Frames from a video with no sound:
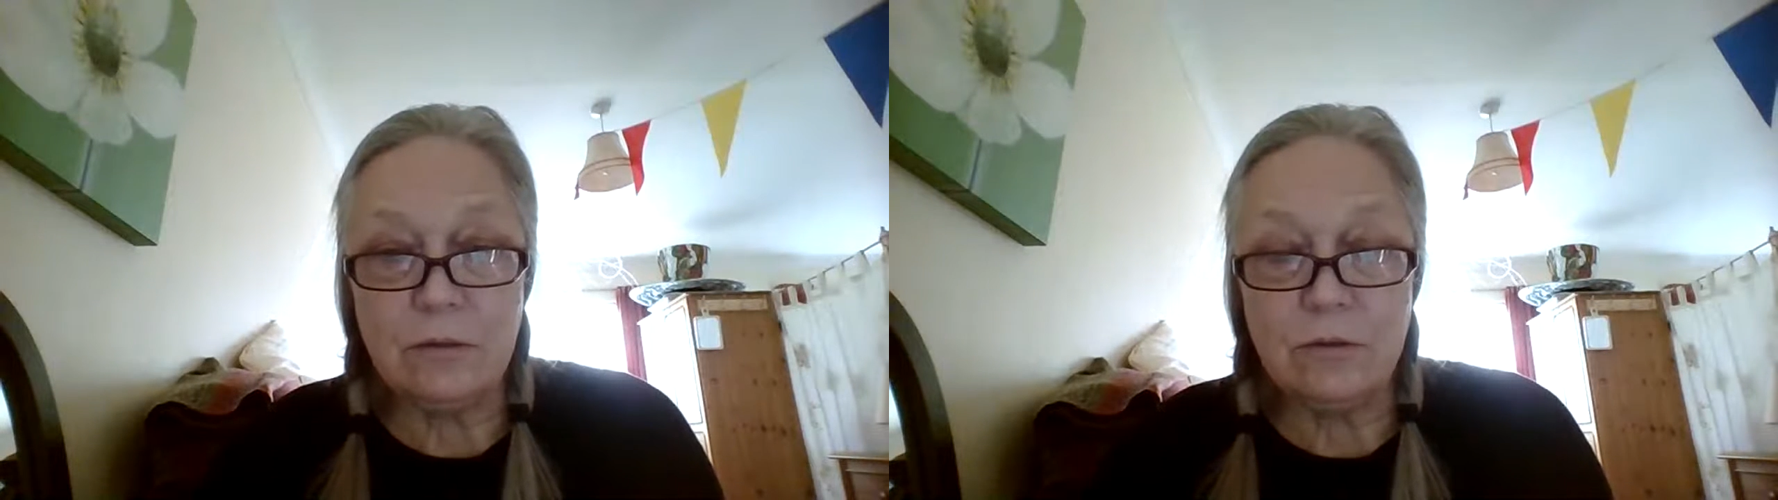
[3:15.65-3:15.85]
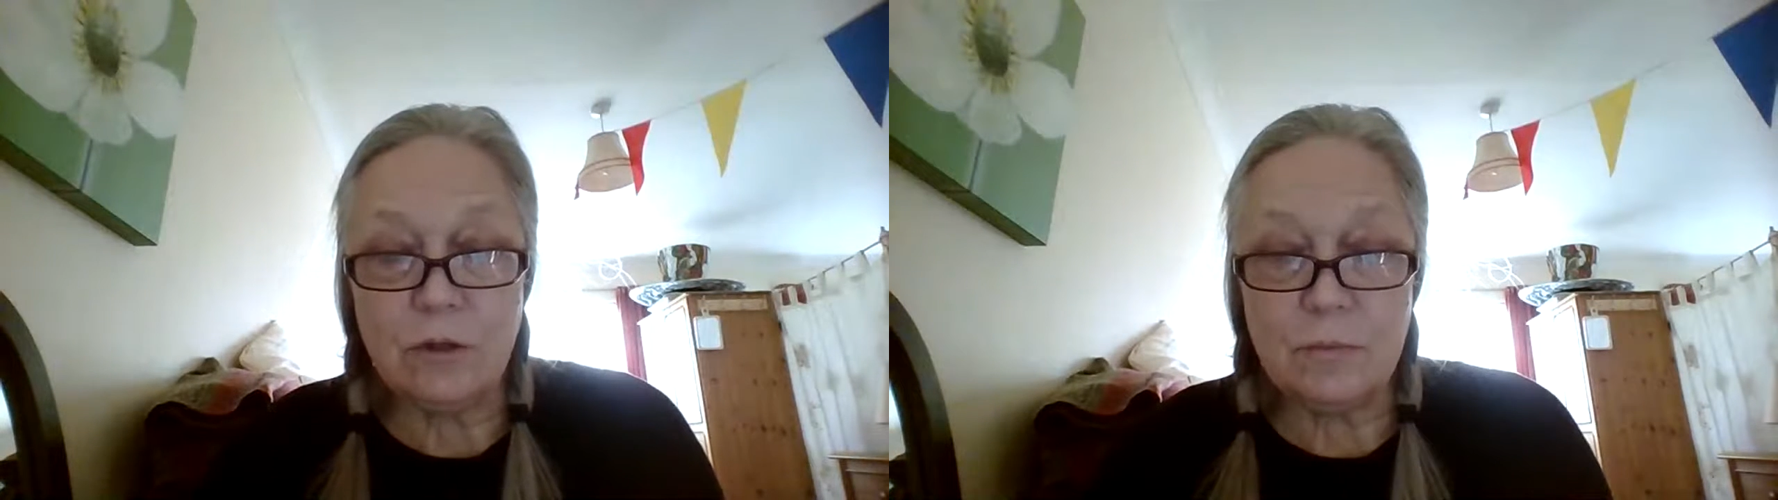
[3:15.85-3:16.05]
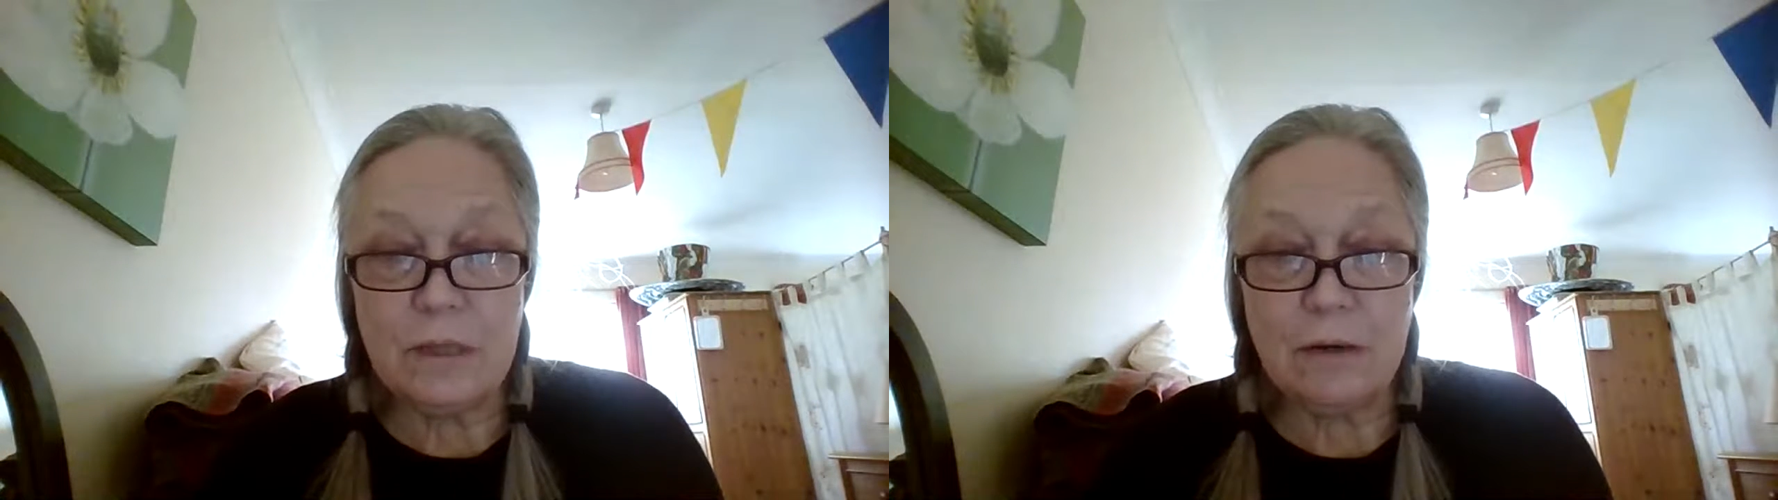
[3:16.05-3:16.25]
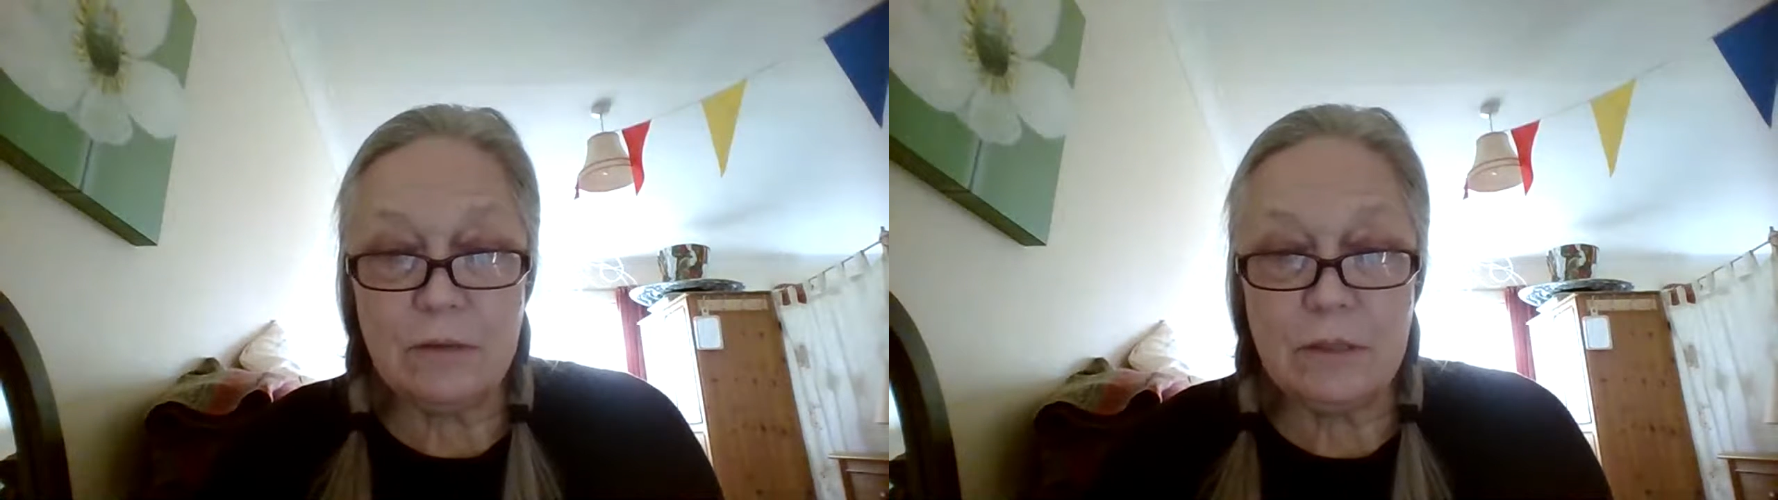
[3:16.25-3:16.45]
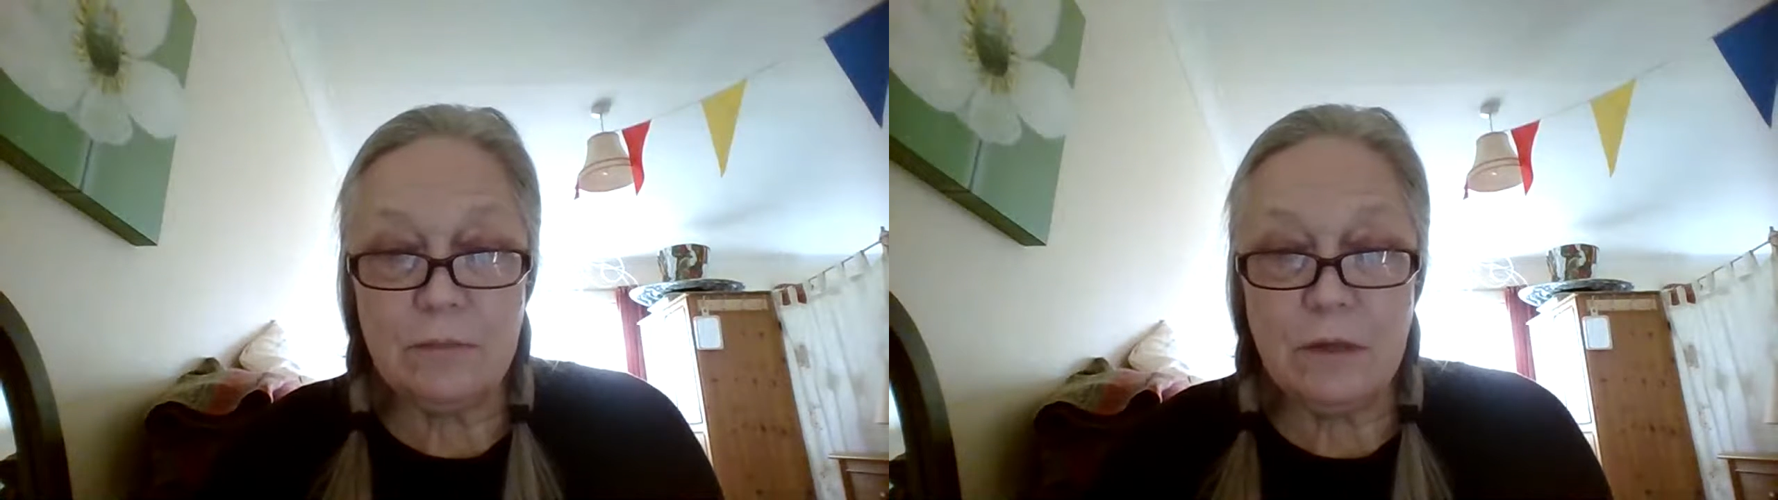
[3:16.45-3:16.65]
chop down
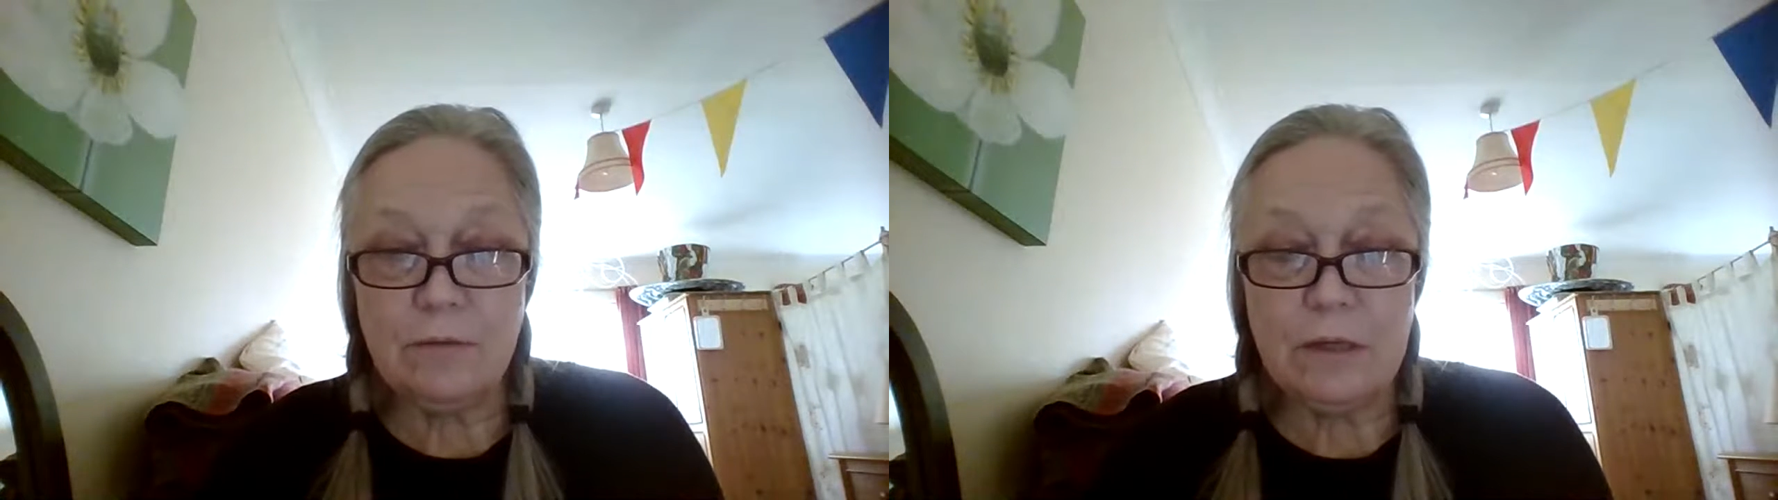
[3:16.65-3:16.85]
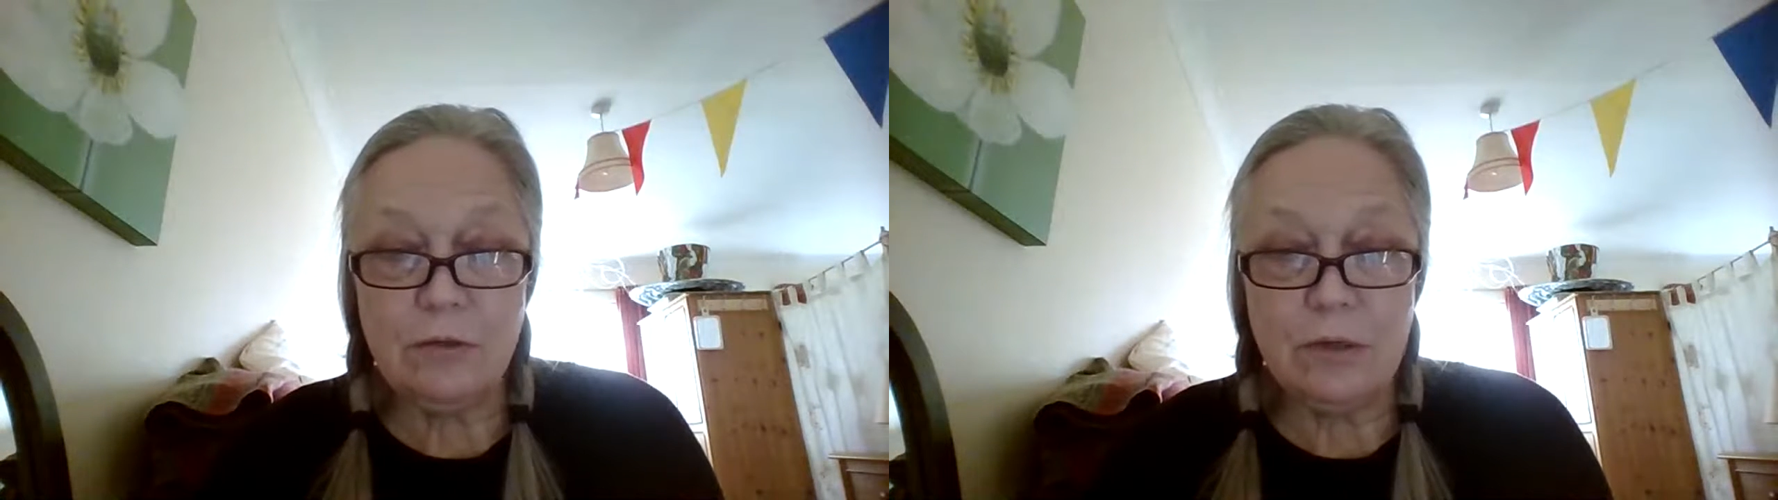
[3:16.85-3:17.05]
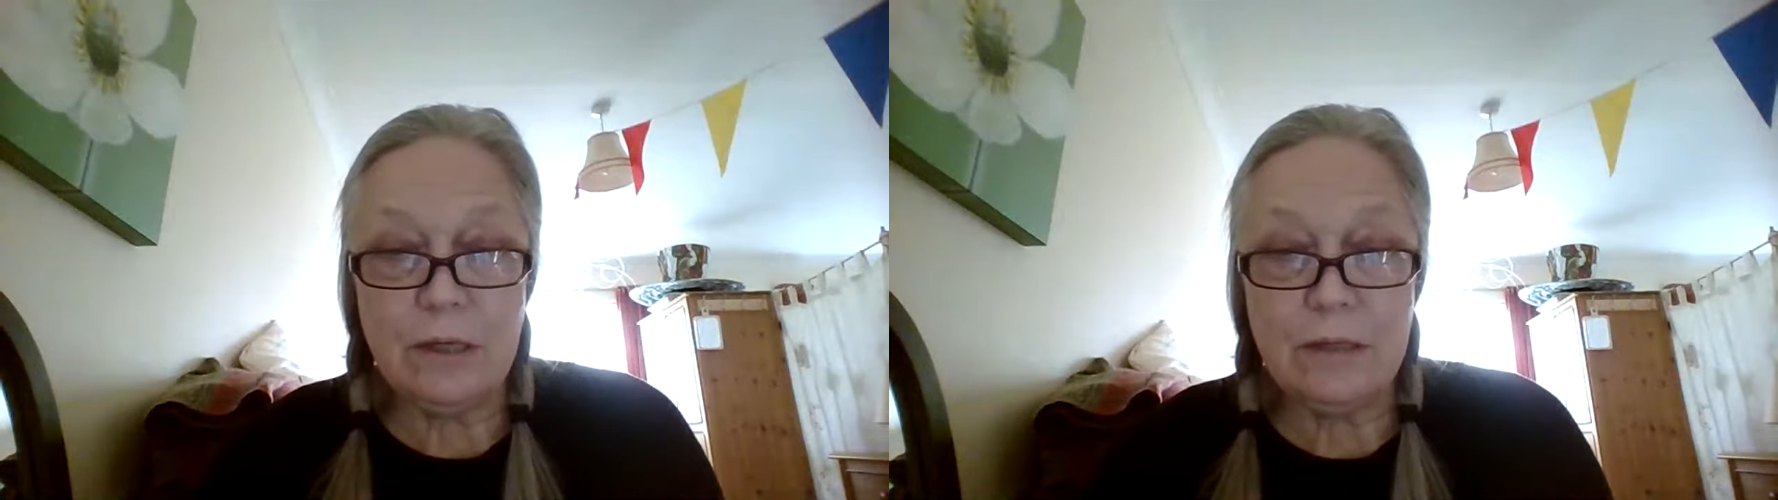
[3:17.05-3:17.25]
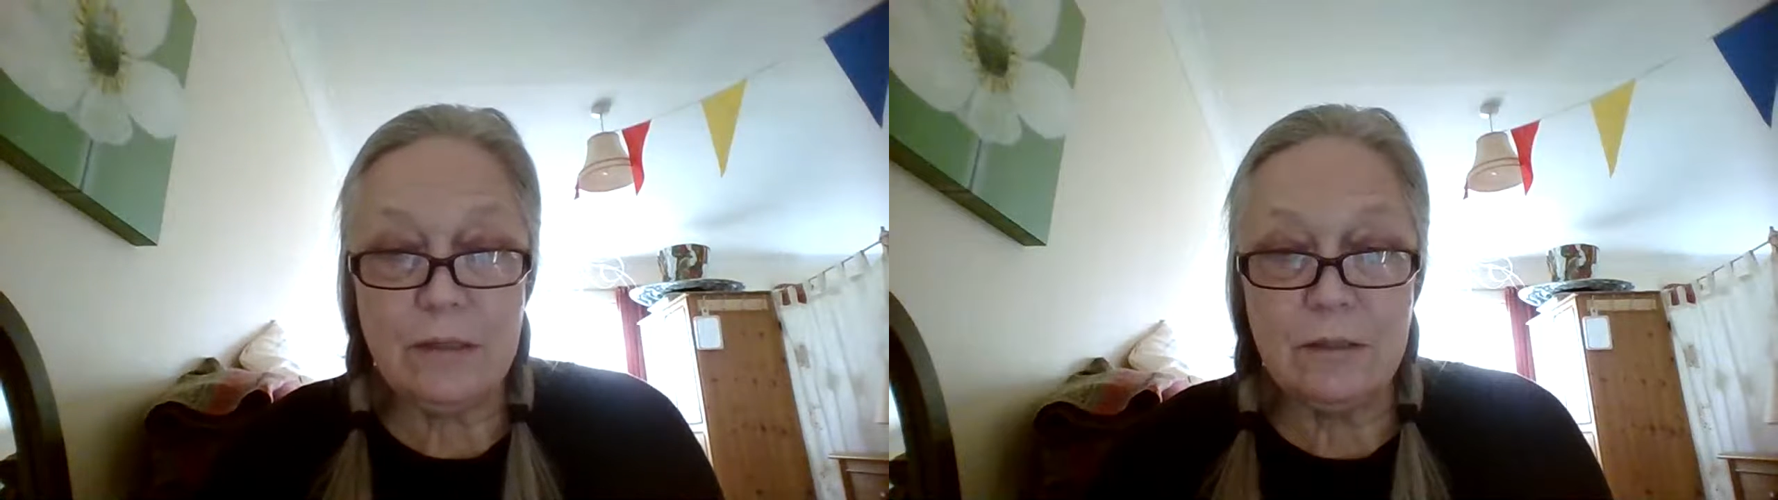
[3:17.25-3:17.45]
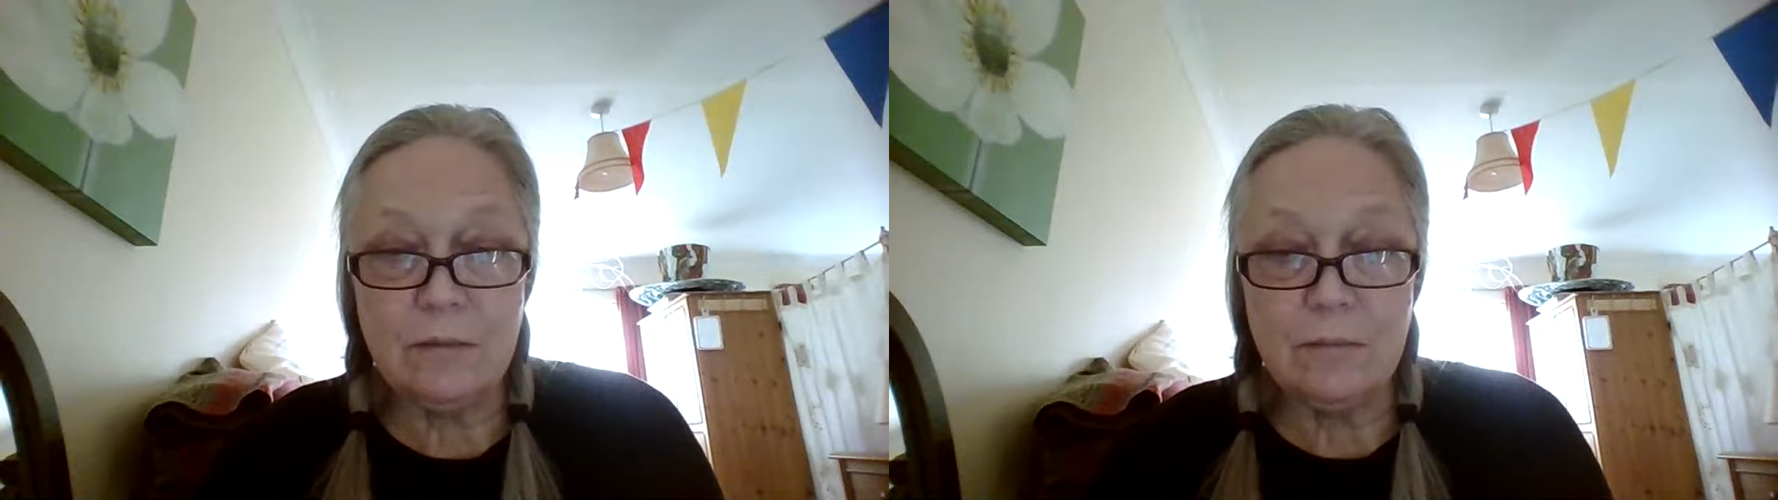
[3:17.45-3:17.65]
some lovely trees,